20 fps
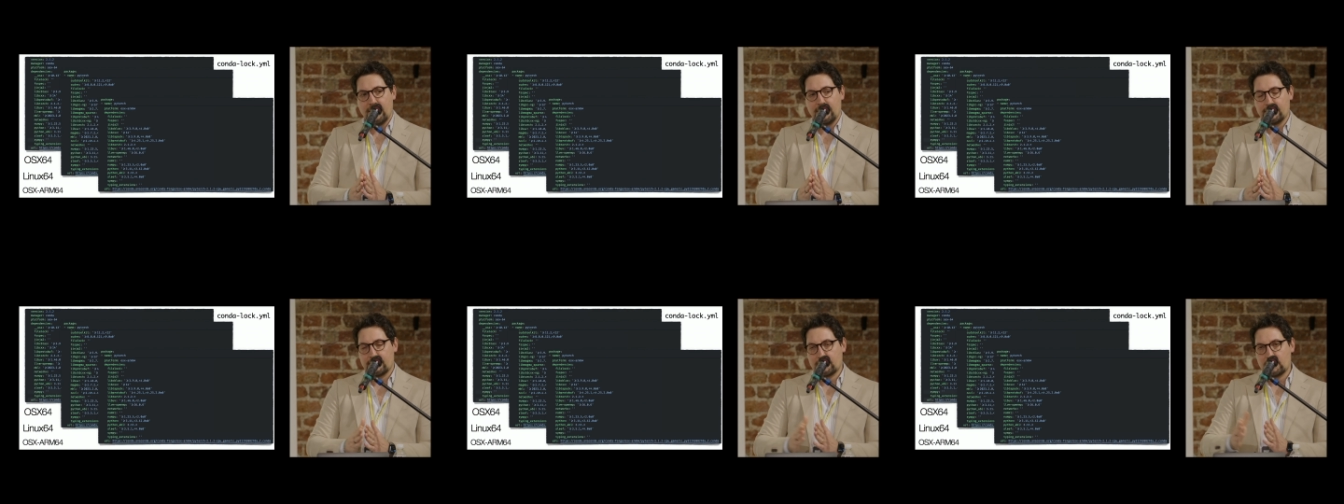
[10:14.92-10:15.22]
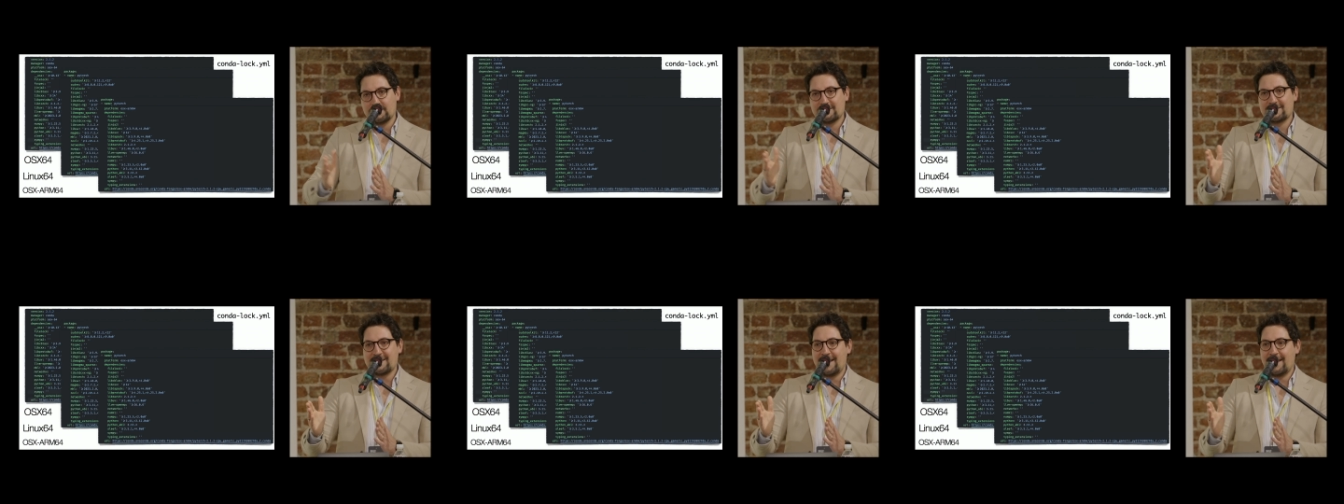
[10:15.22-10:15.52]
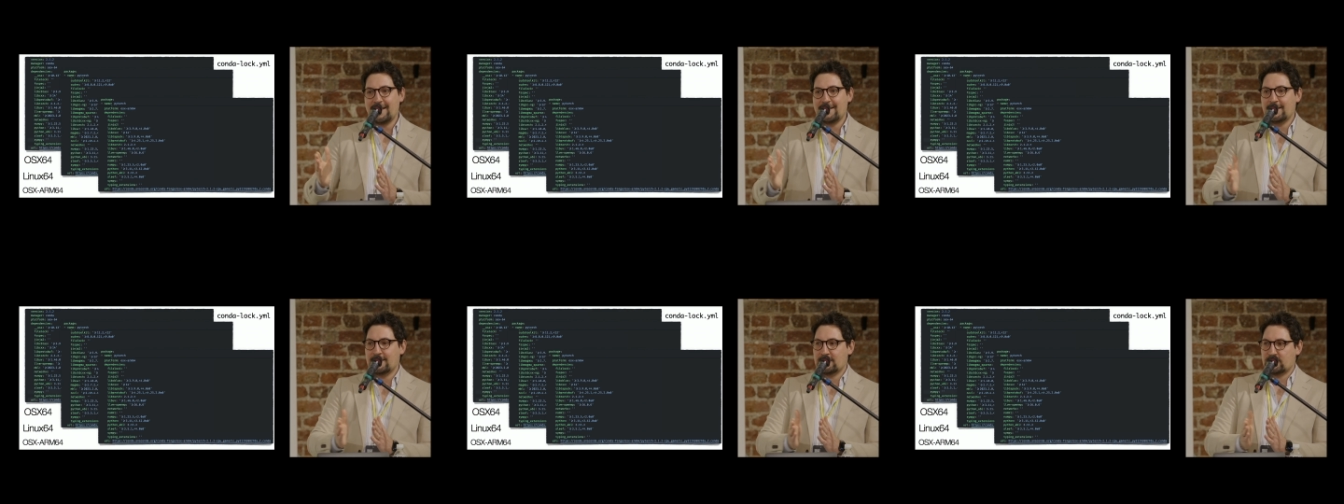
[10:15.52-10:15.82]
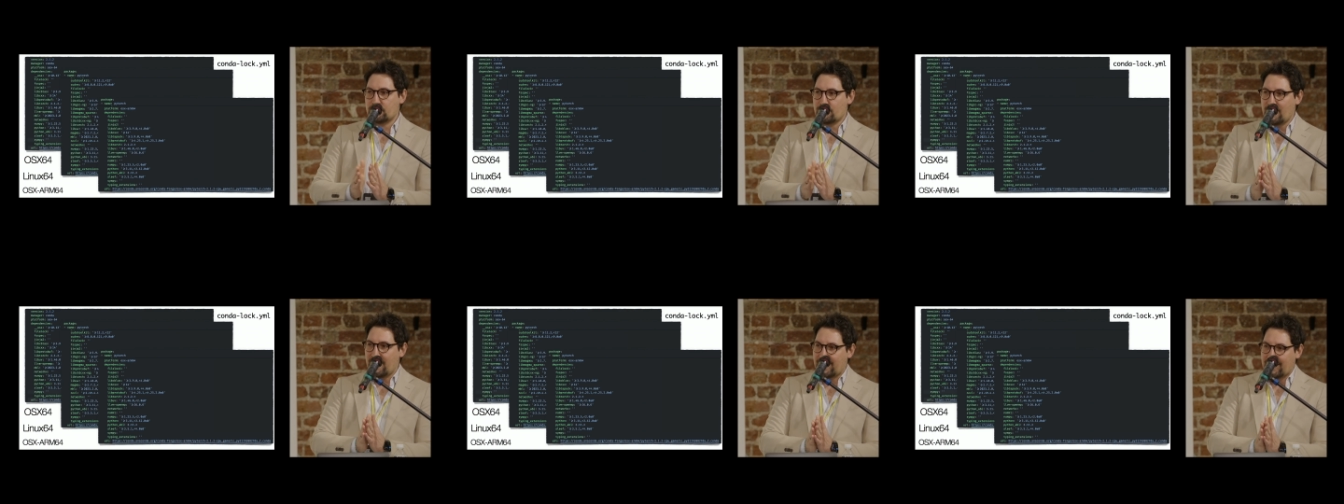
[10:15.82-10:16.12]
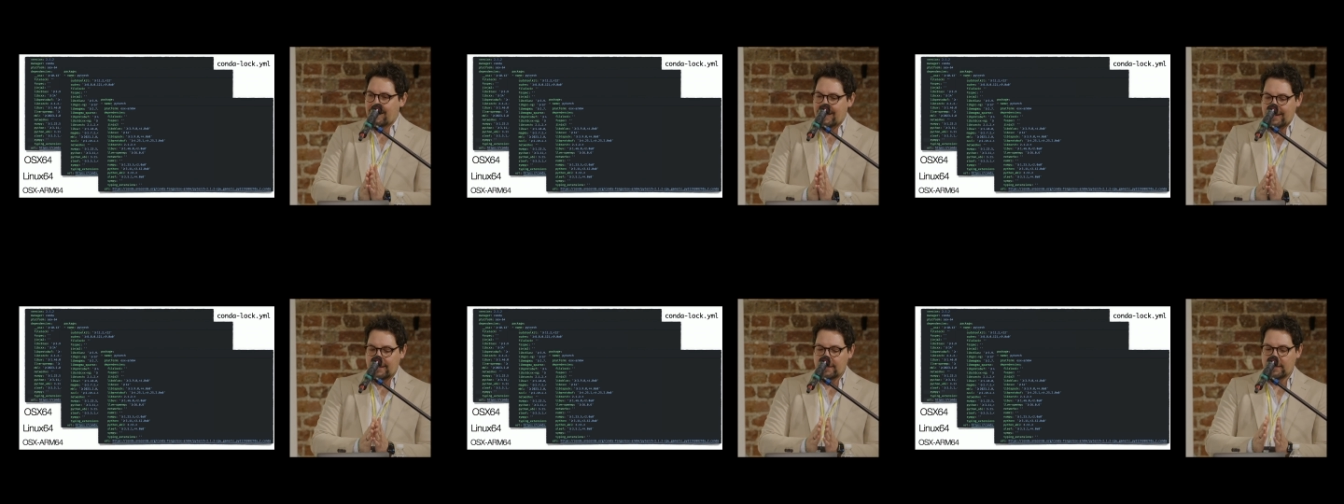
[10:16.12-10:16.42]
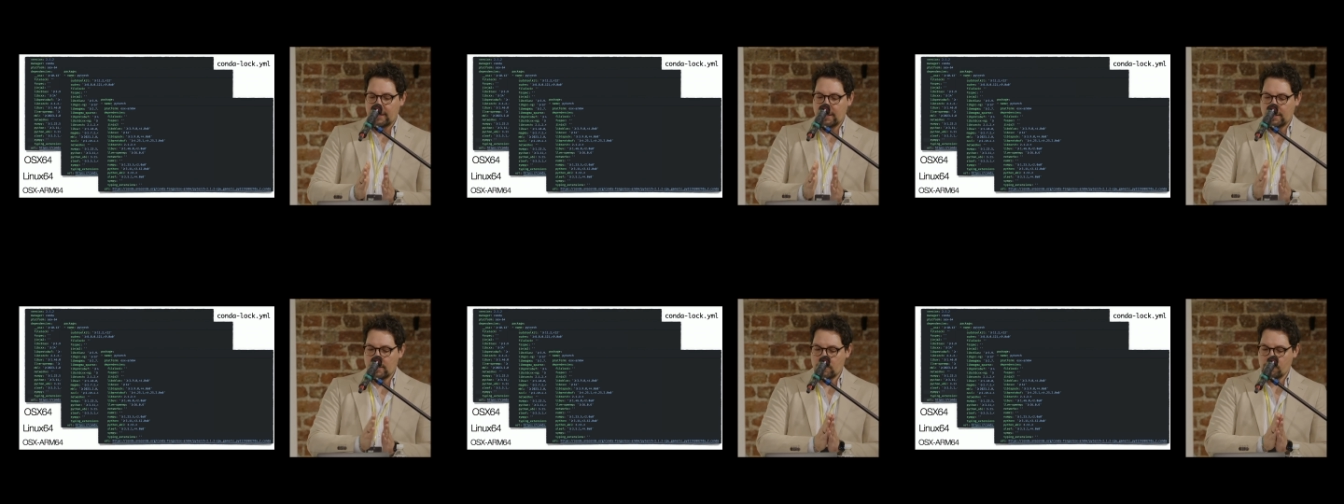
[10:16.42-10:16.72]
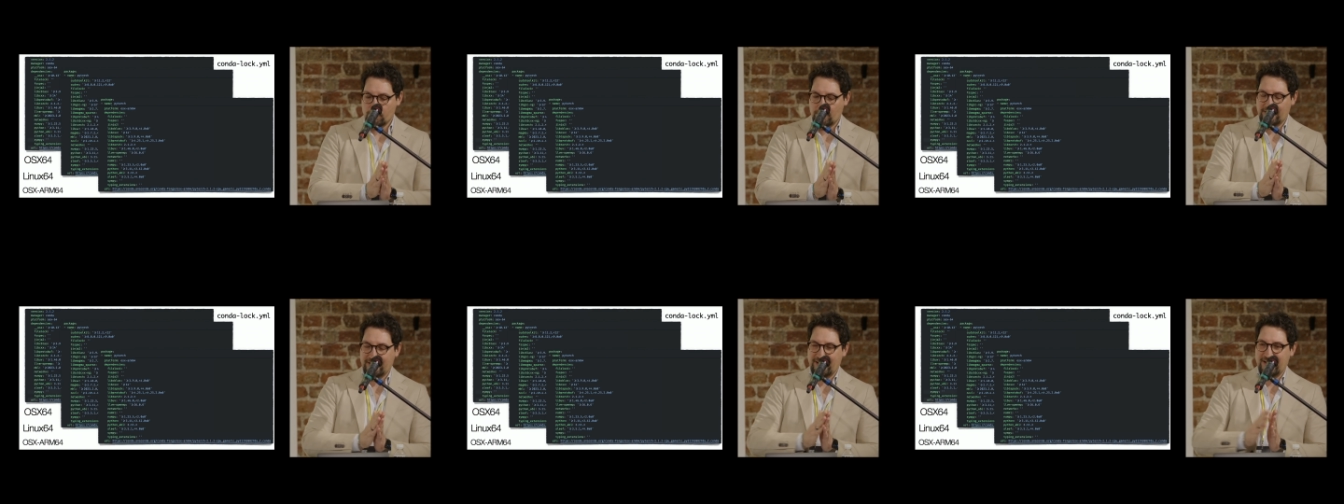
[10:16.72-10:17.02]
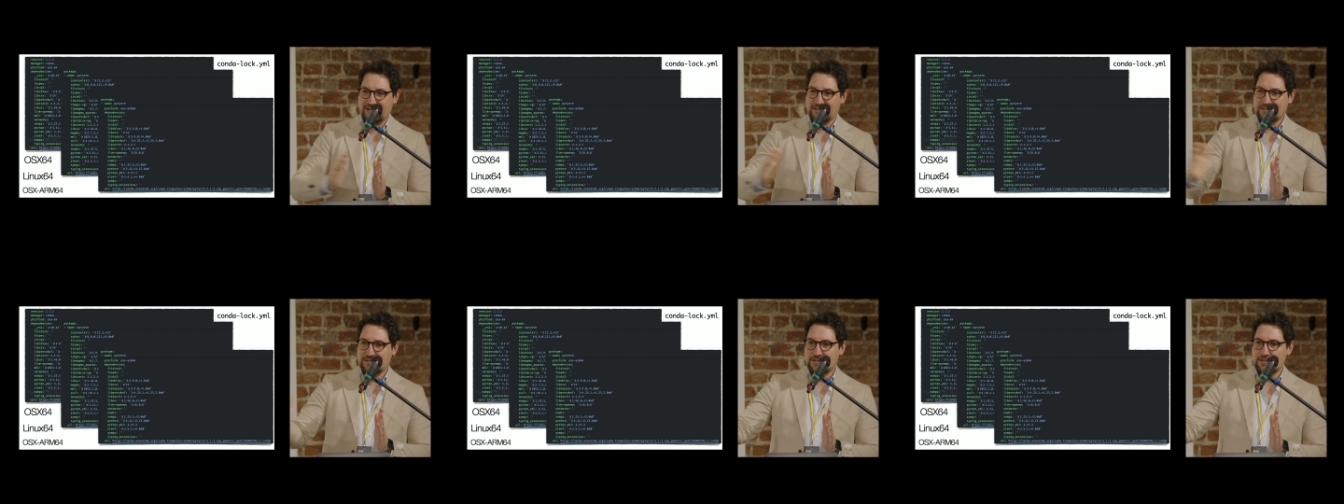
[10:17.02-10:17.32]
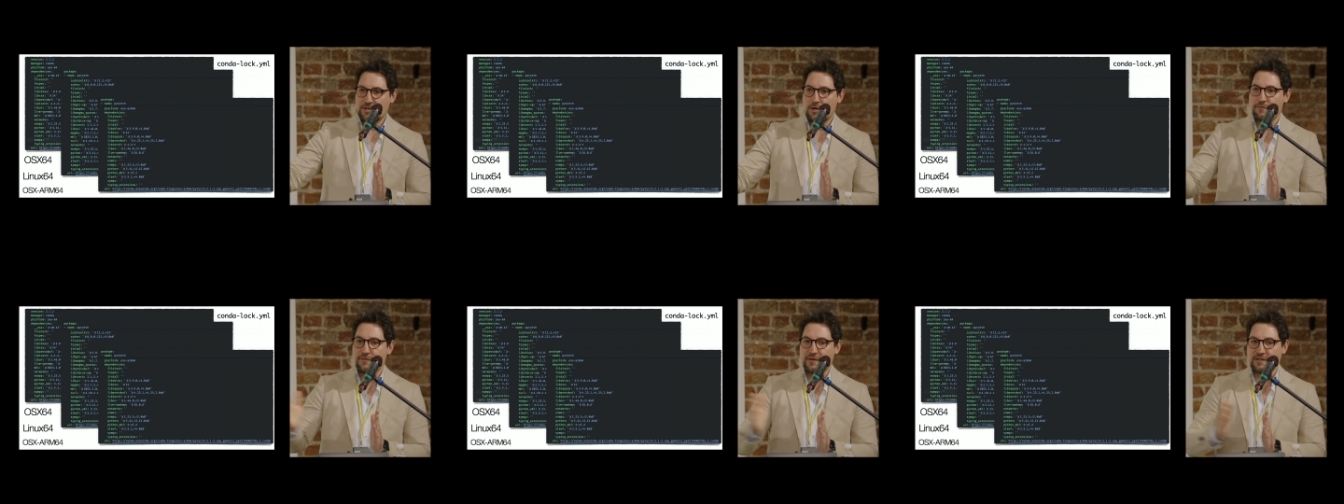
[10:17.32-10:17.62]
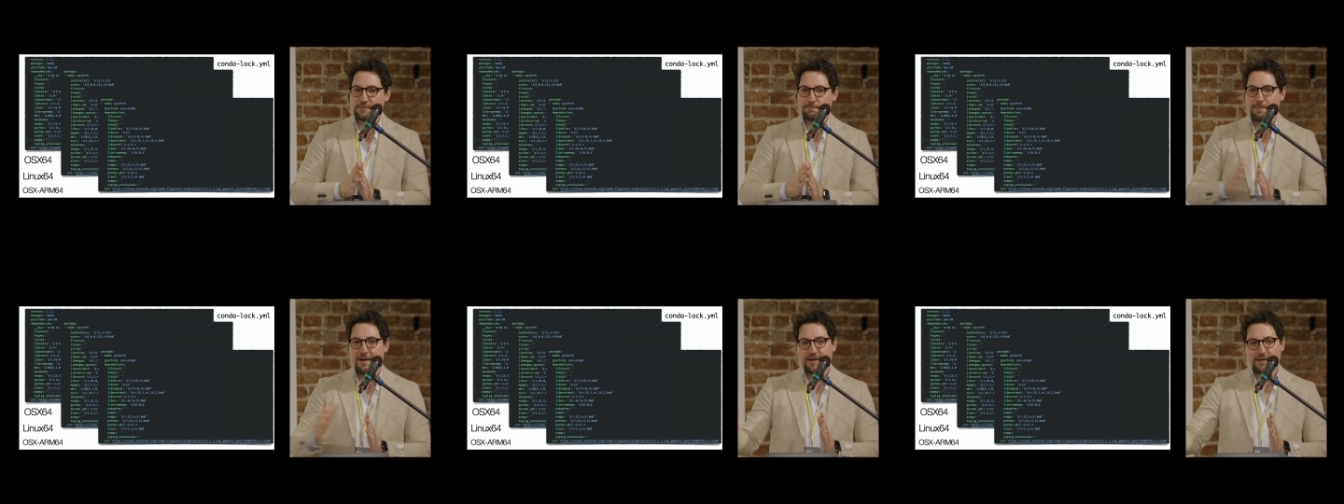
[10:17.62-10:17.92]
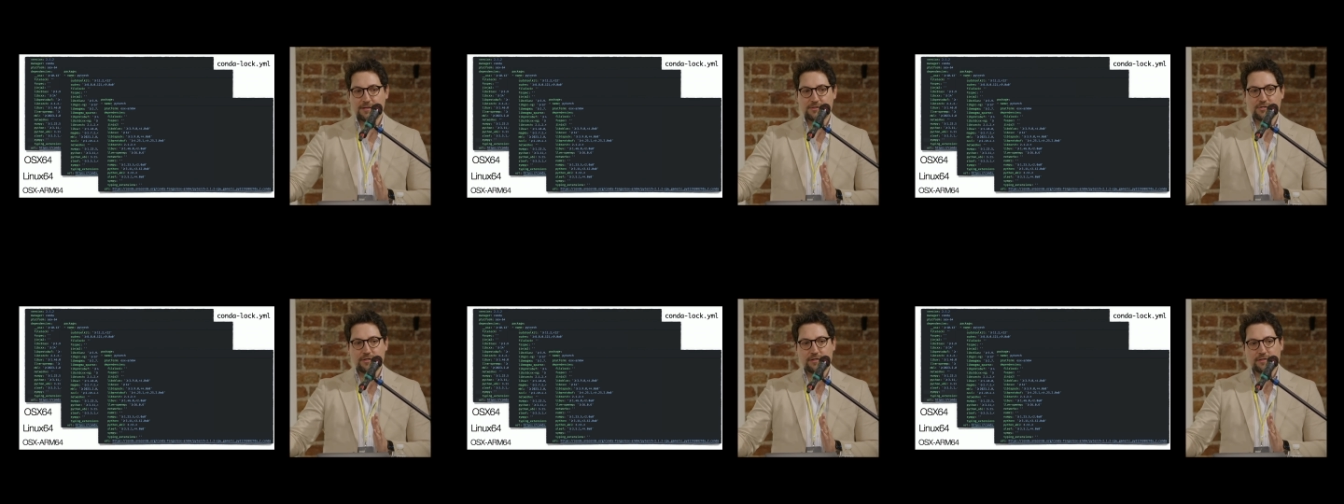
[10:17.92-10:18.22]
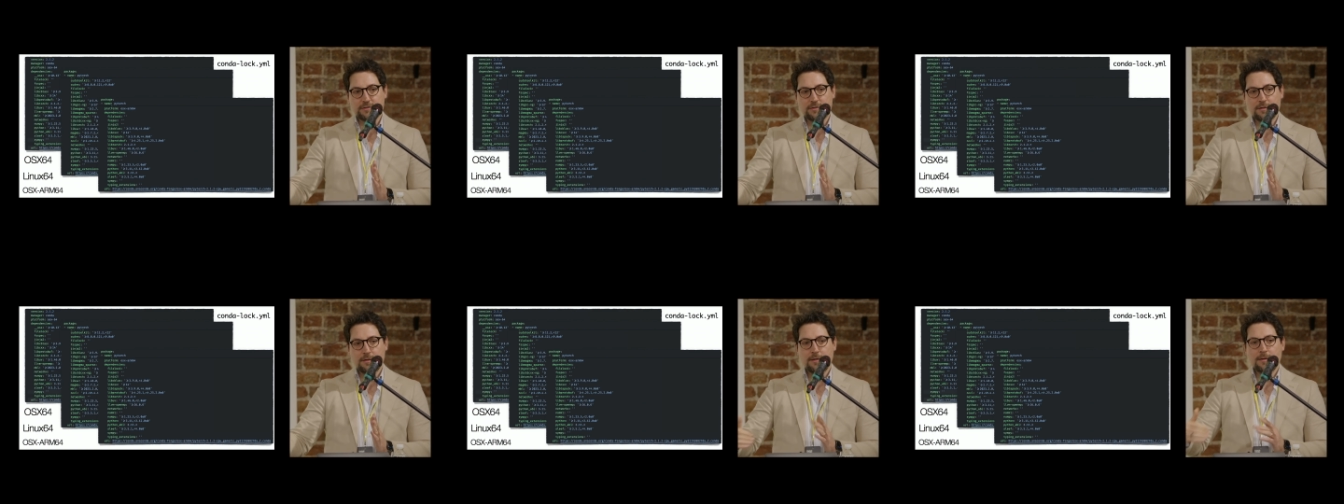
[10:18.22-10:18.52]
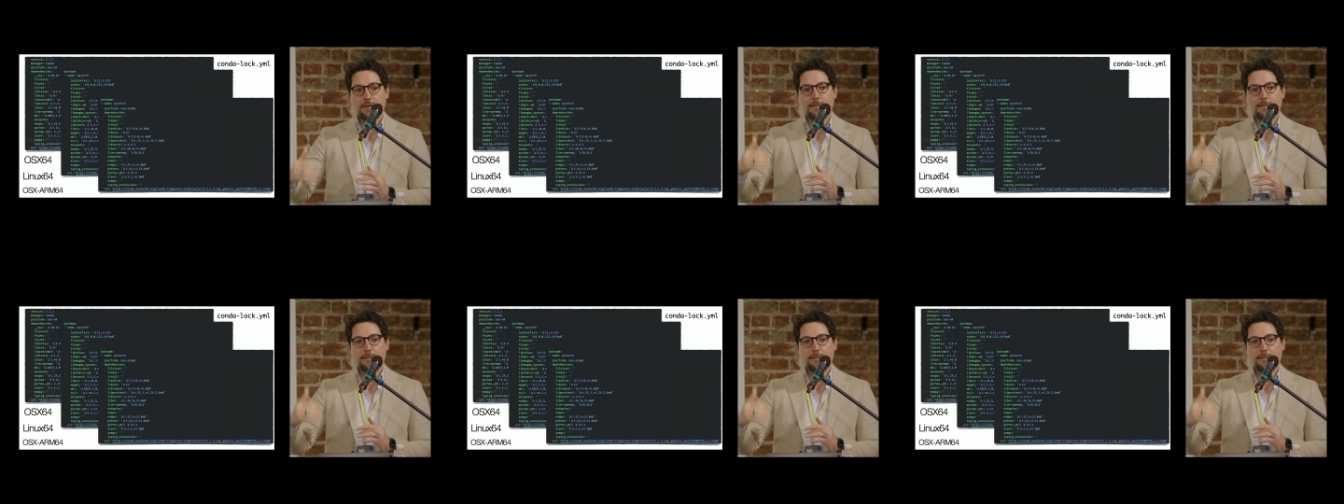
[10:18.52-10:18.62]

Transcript: contain directly the URLs of each packages,